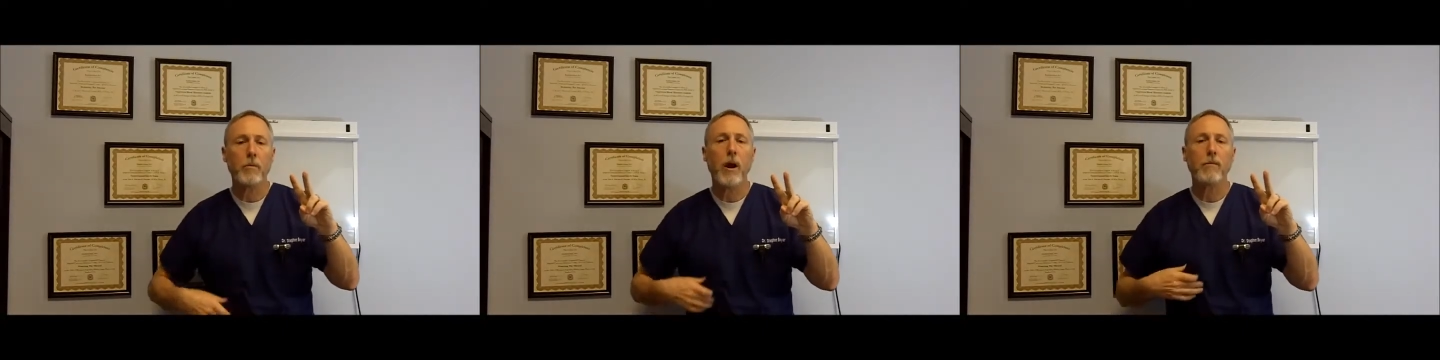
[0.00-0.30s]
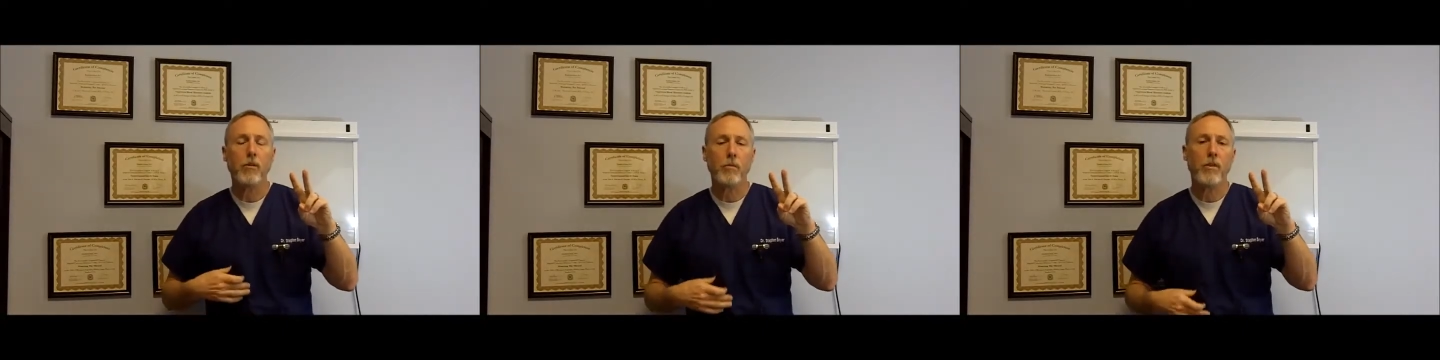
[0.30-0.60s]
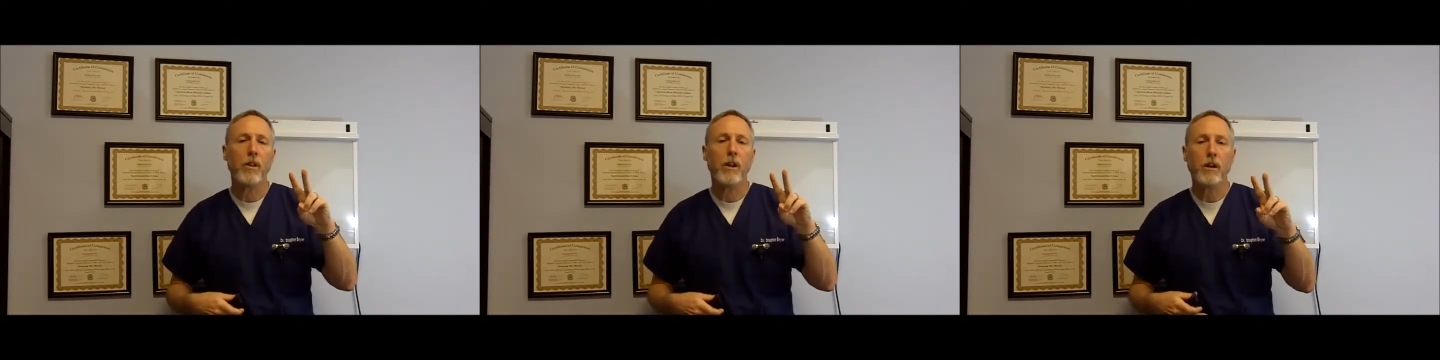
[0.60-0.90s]
problem
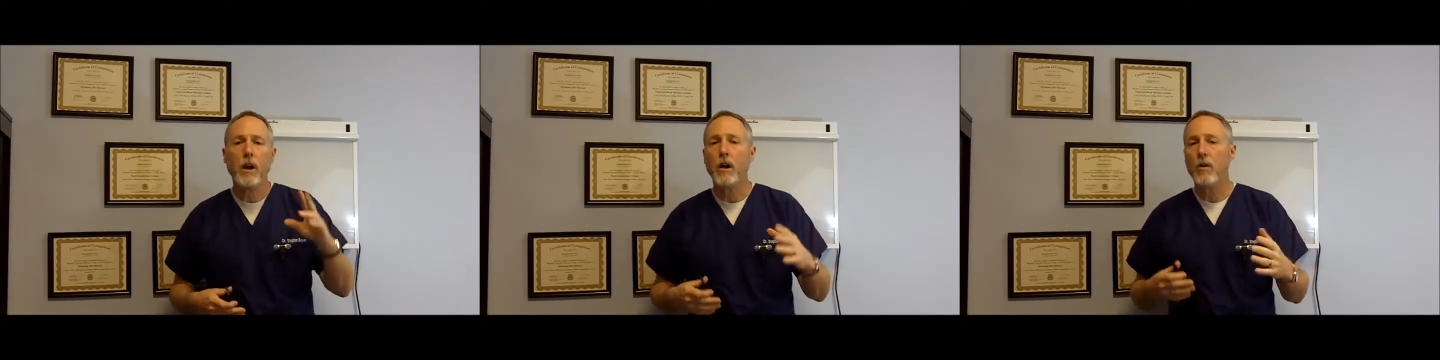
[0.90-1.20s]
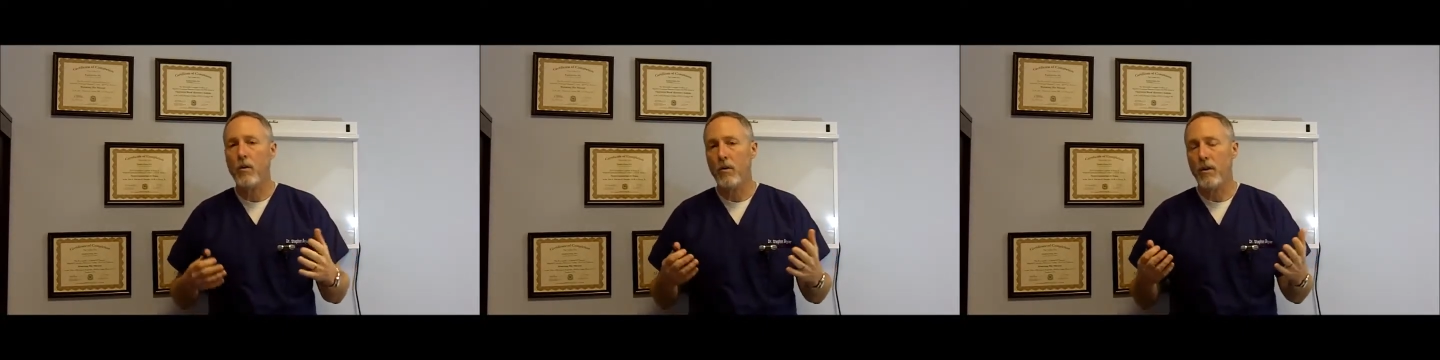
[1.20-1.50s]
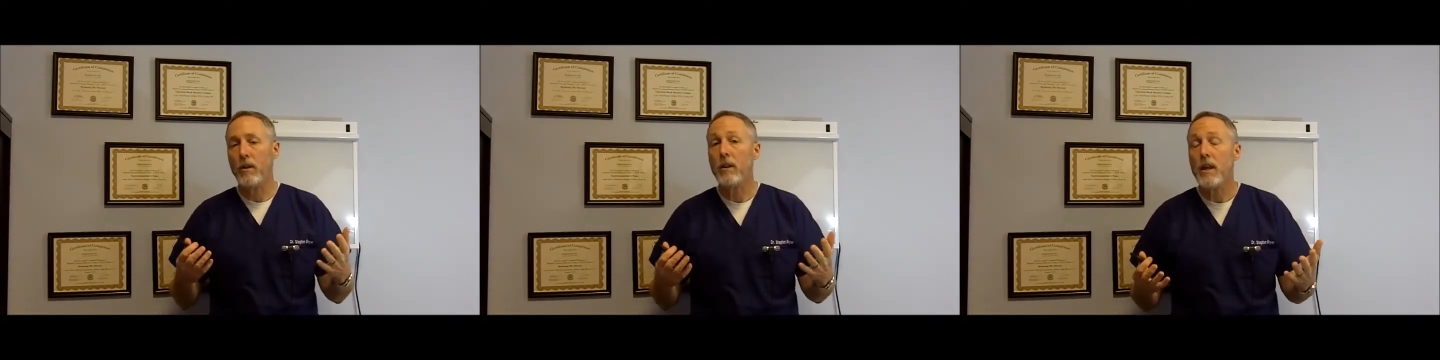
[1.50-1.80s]
within the gut, or
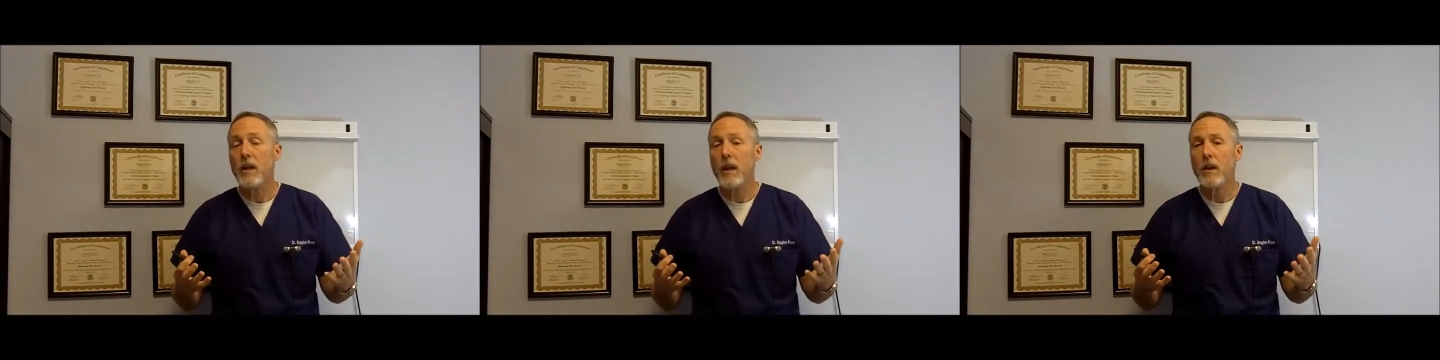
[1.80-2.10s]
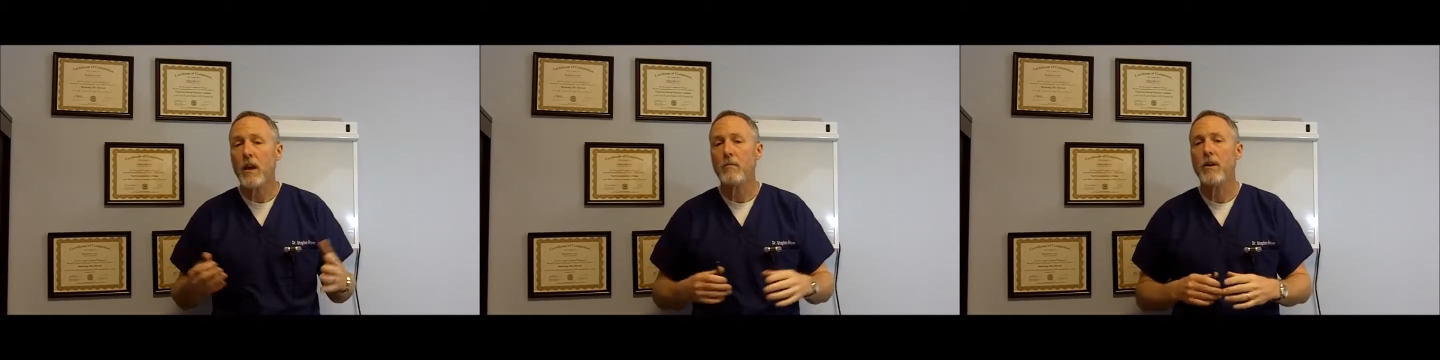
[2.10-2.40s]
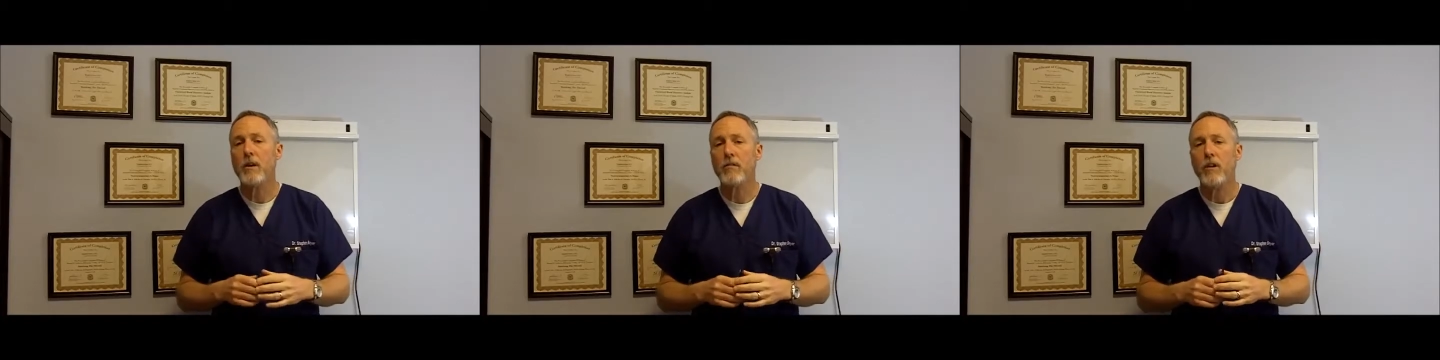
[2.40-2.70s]
the leaky gut,
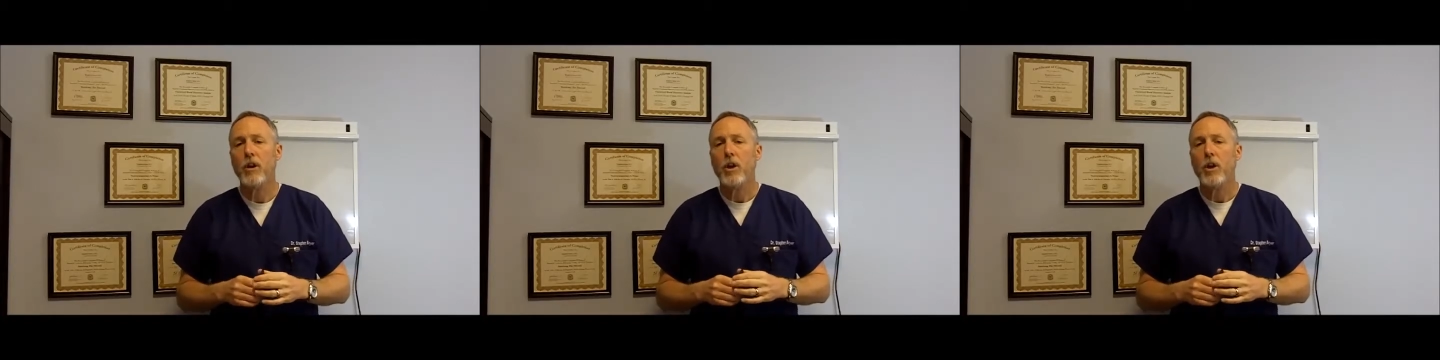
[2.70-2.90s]
because